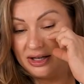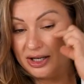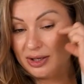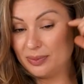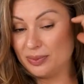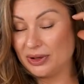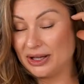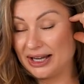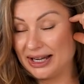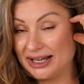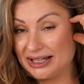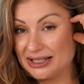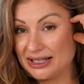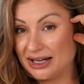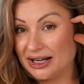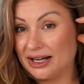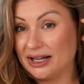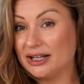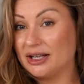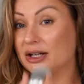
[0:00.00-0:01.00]
reapply it
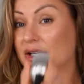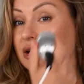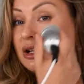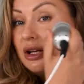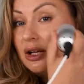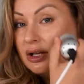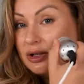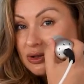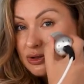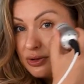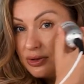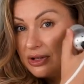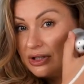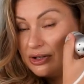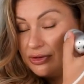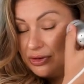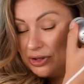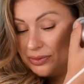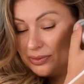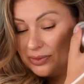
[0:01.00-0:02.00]
higher, do the
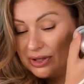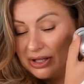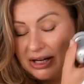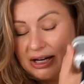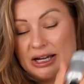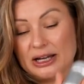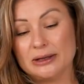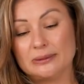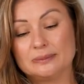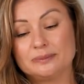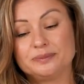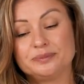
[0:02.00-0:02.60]
treatment higher.